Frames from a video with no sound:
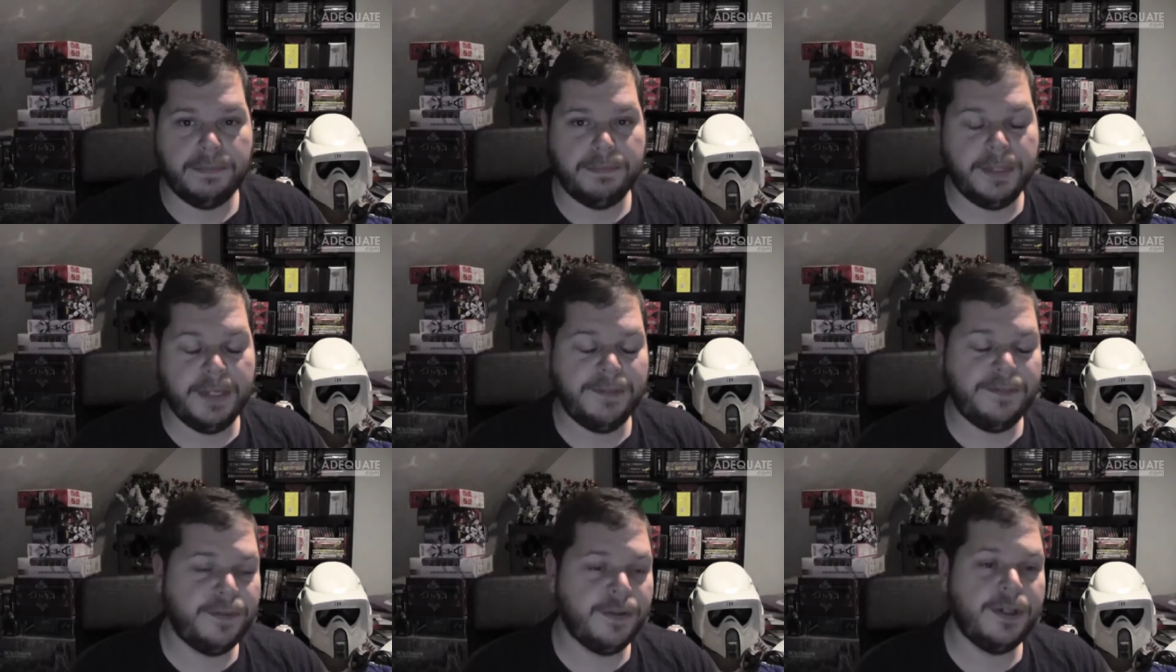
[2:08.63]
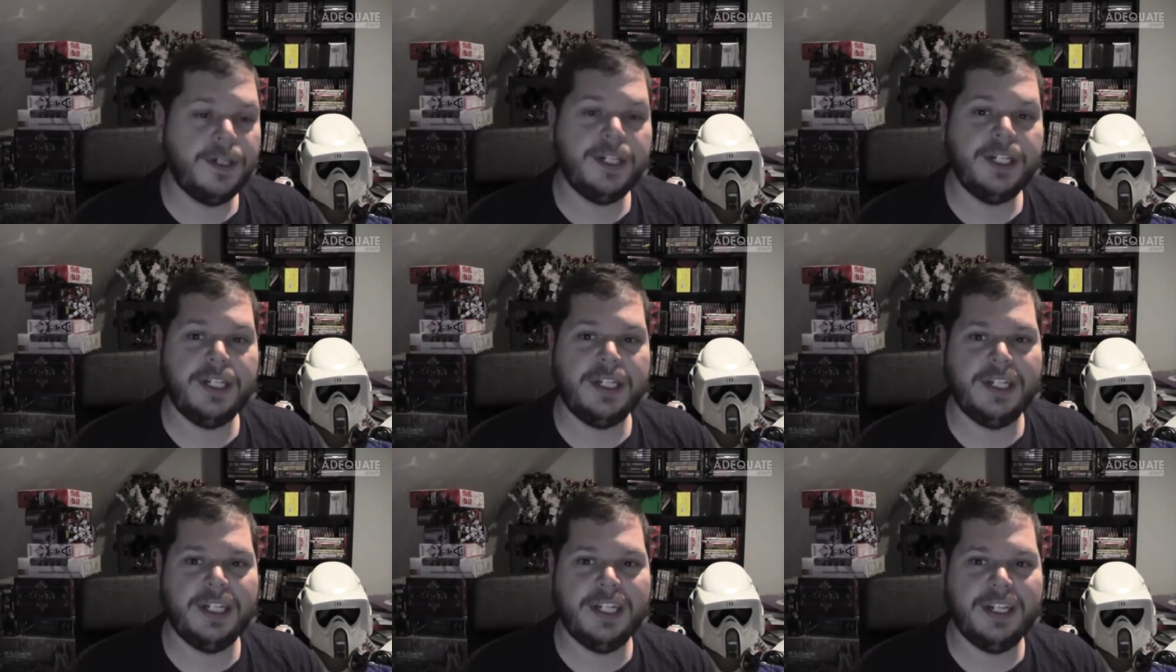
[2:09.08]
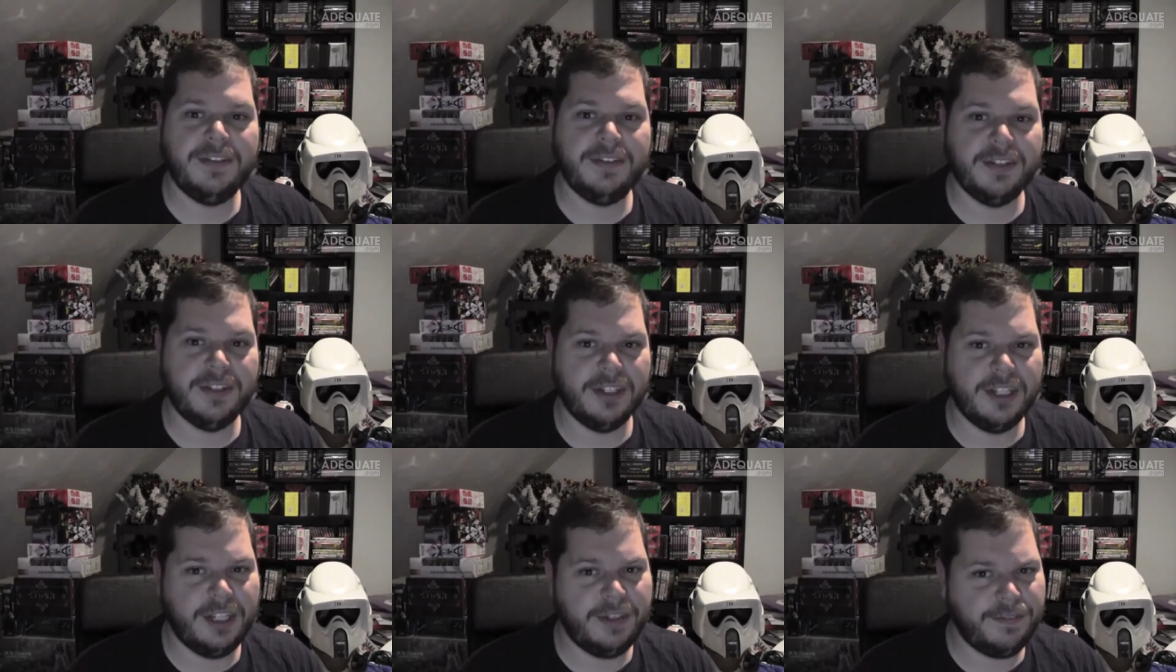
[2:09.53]
Before you
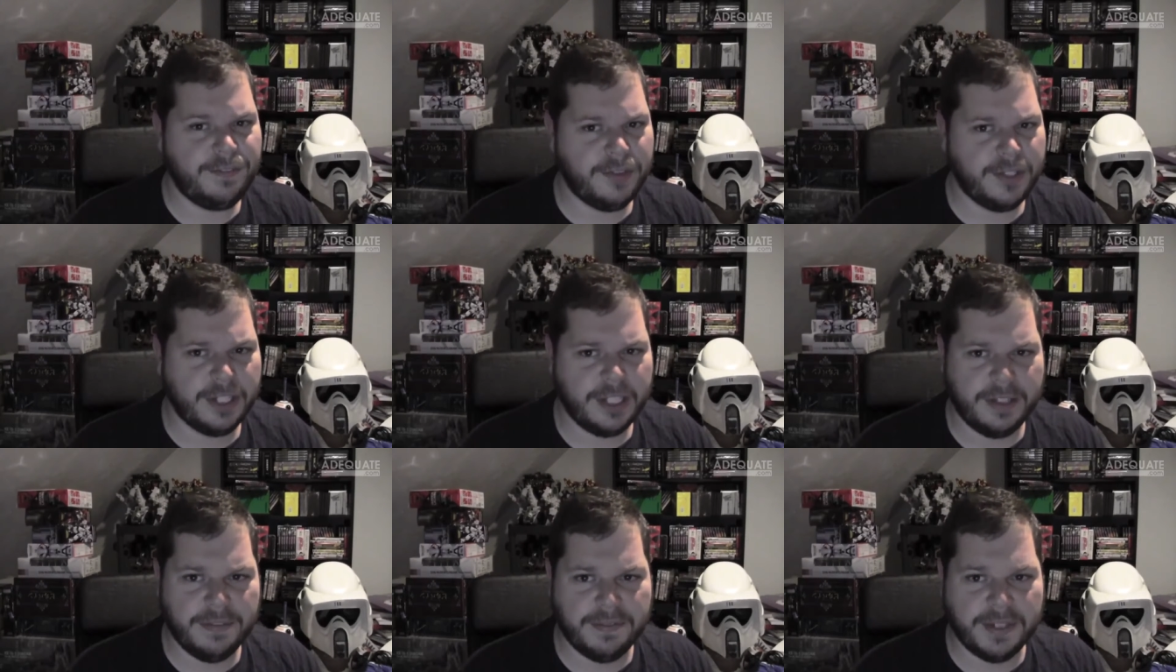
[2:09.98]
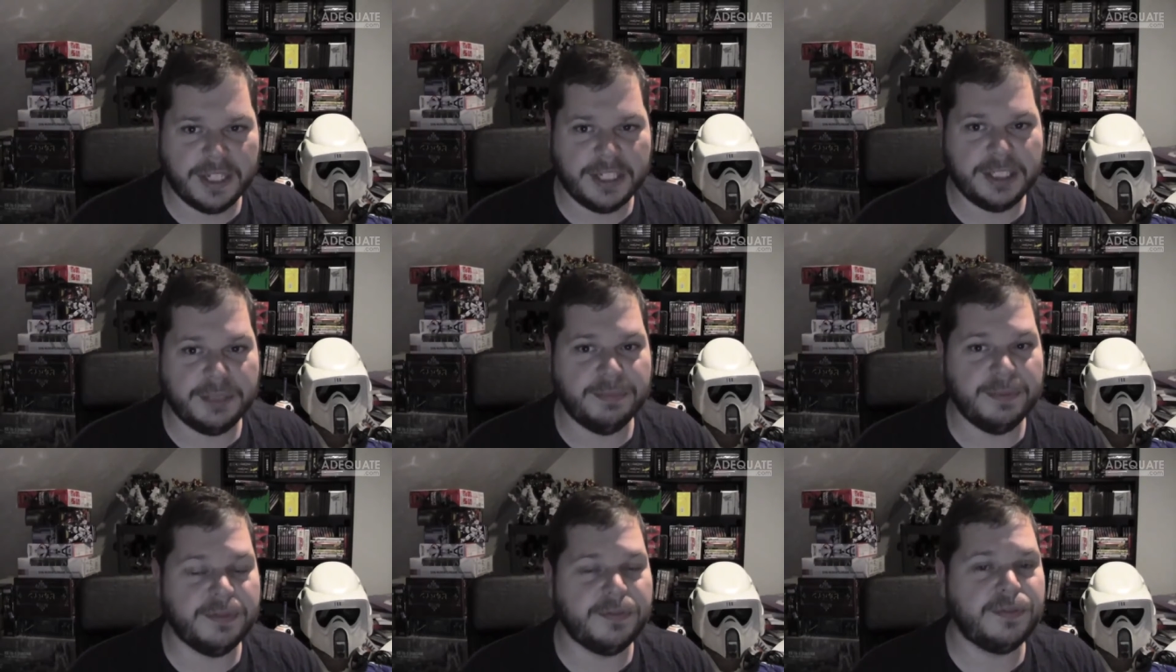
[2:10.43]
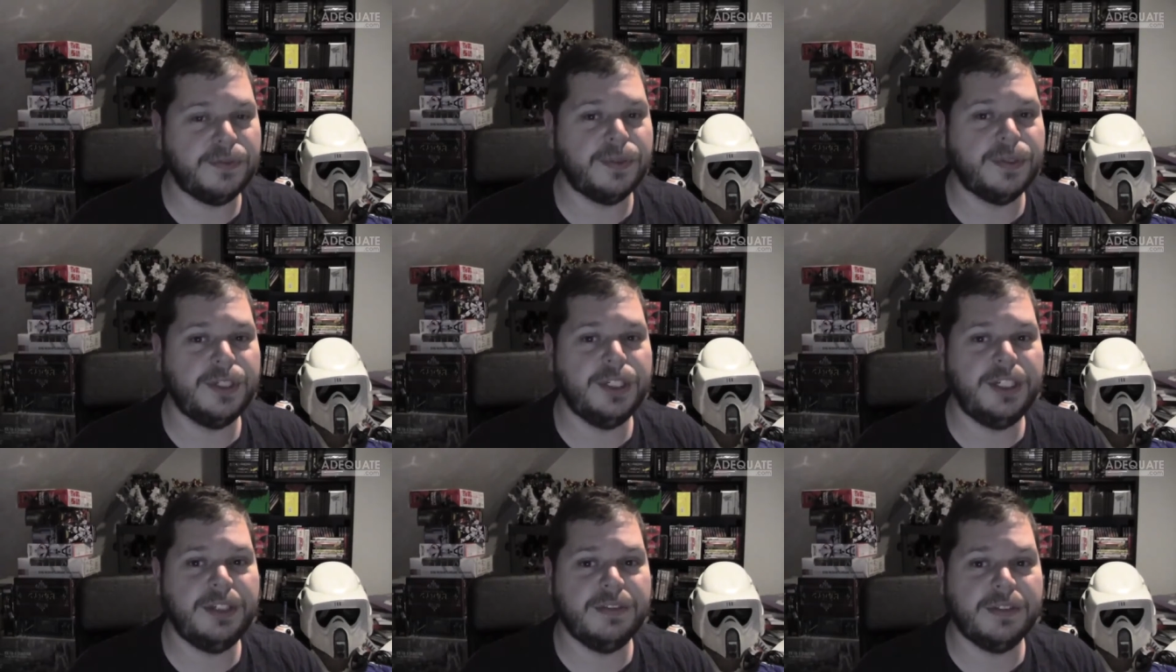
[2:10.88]
even leave for the convention,
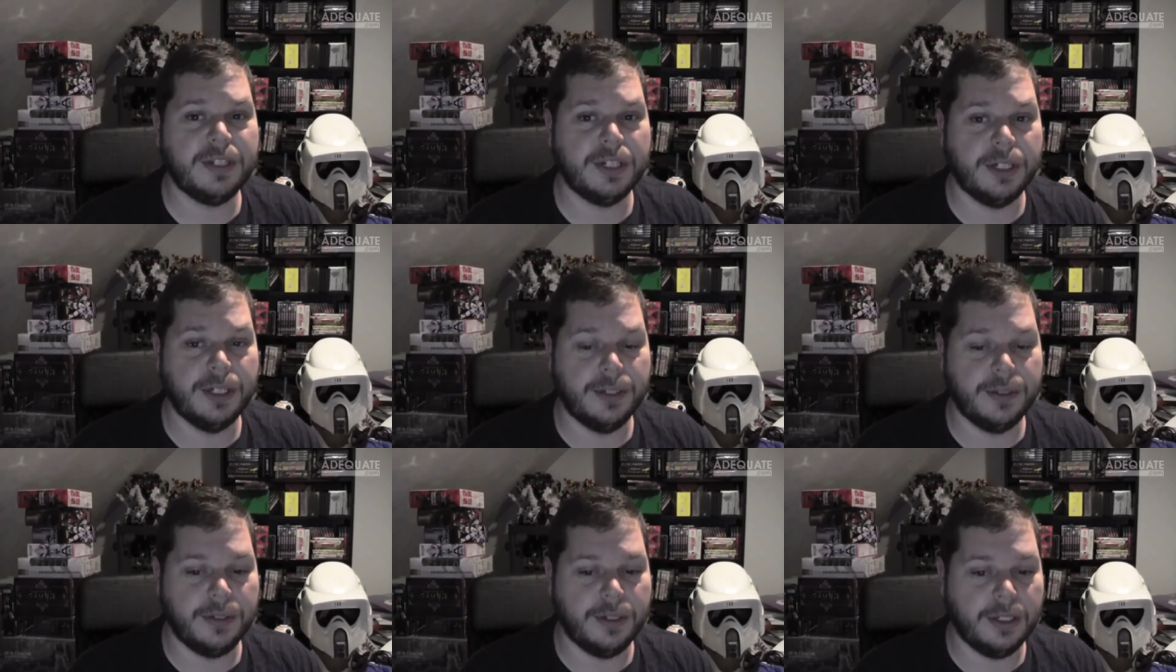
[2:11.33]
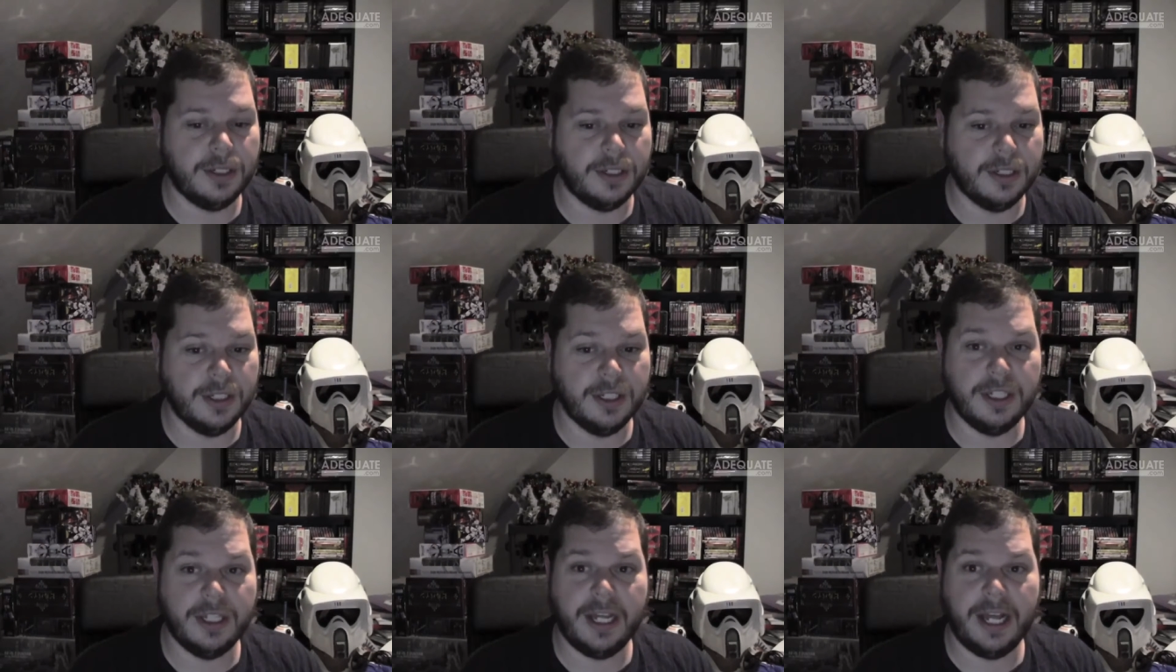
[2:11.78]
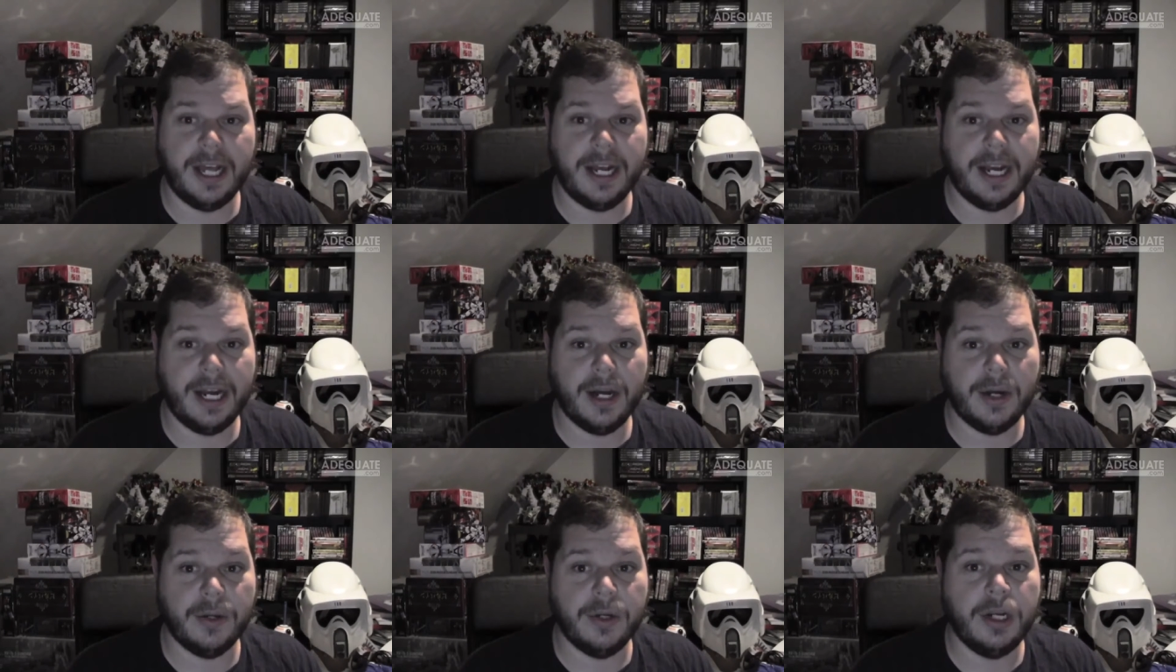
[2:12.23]
before you even
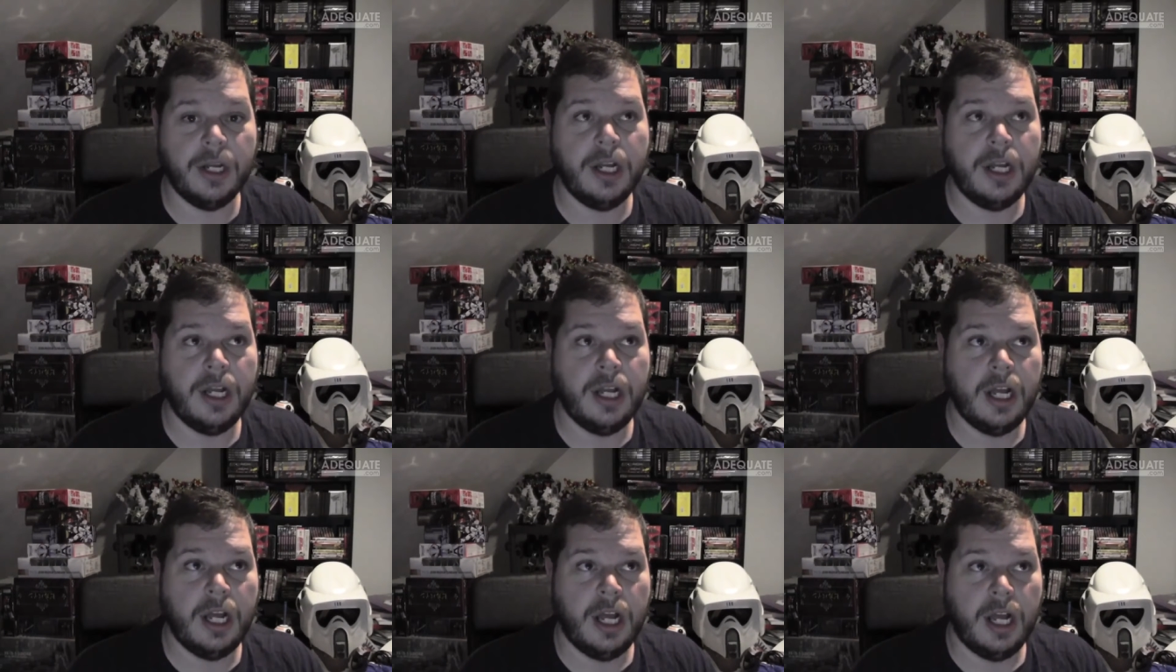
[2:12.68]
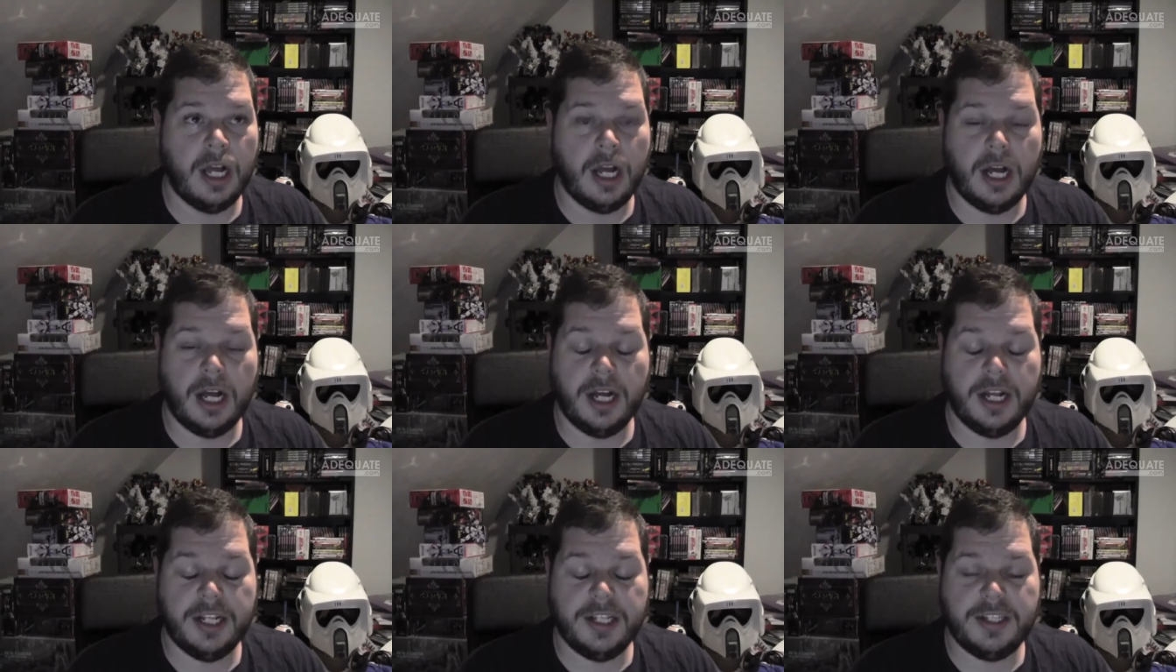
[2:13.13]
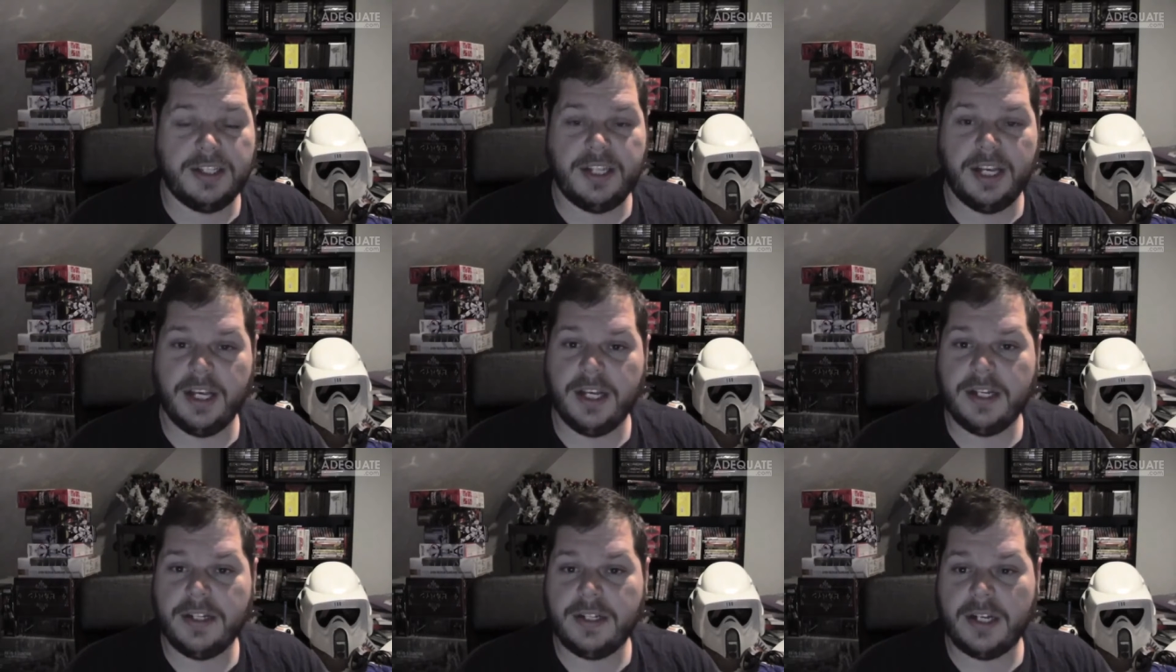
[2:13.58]
head out,
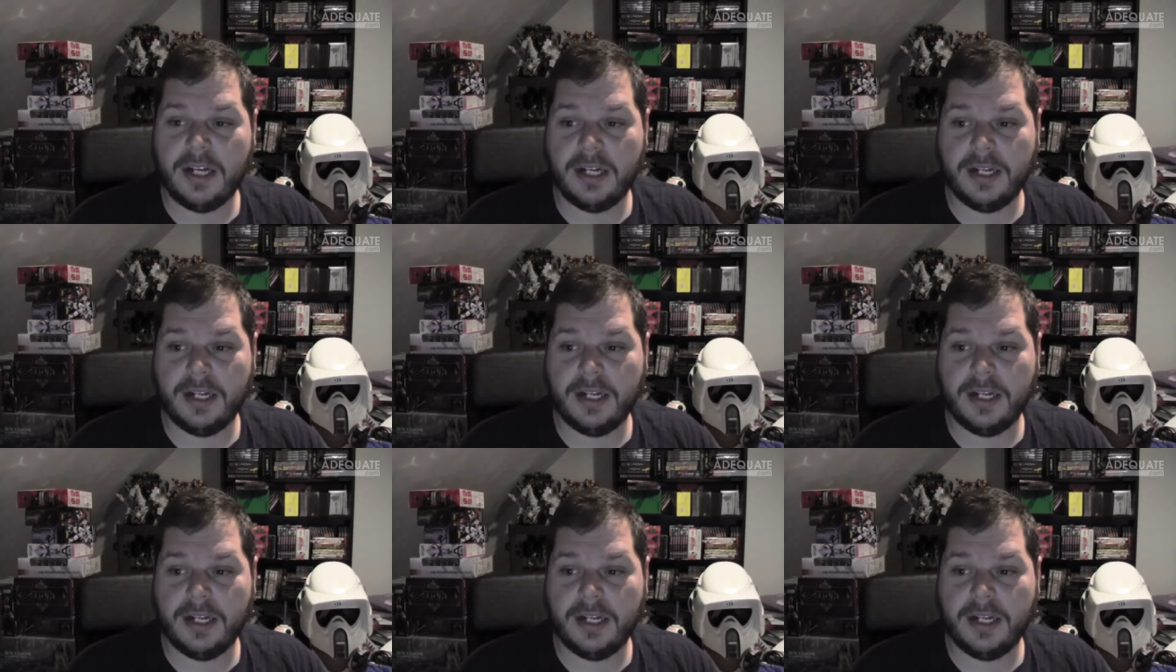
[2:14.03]
take